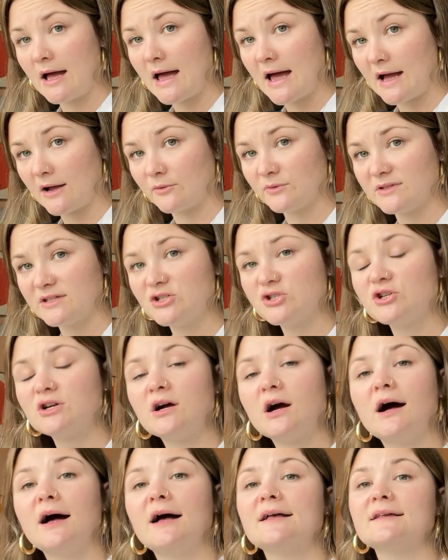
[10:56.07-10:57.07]
acquisition
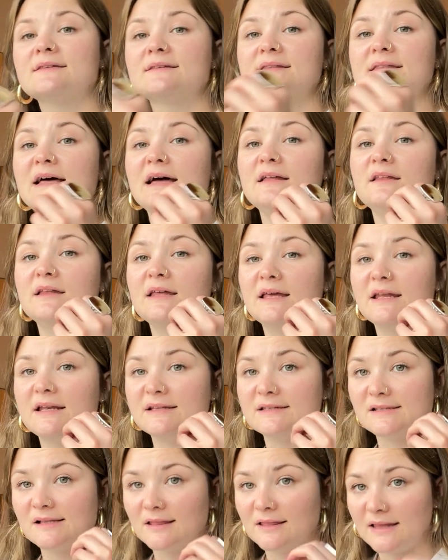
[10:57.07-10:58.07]
costs, that it
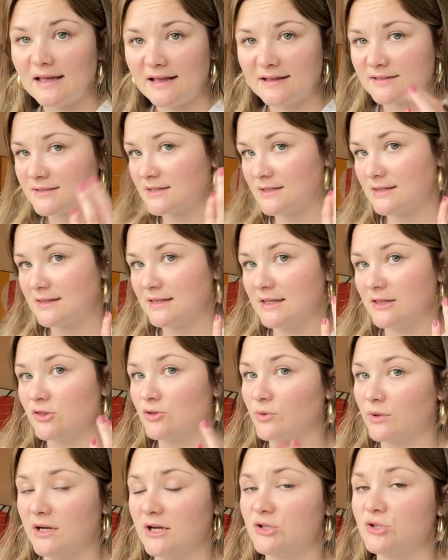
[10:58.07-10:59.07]
is less than
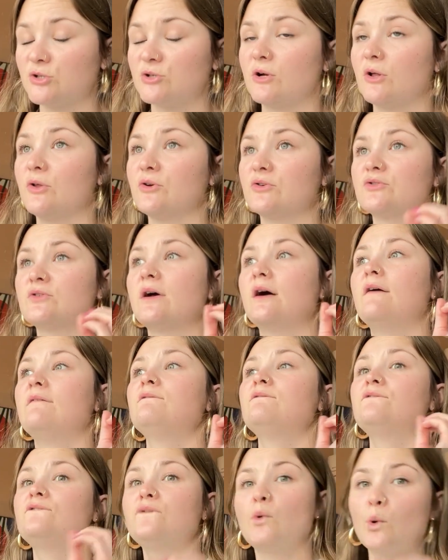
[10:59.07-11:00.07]
$300
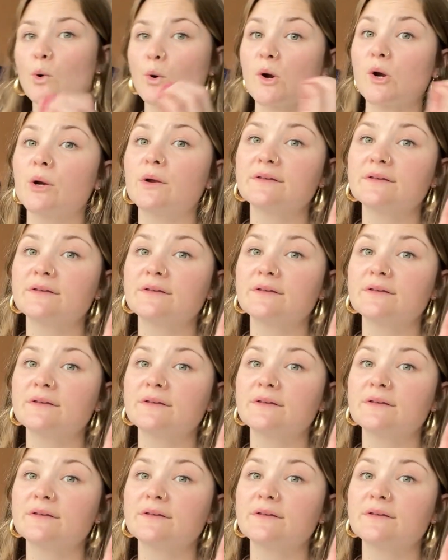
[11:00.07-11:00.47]
for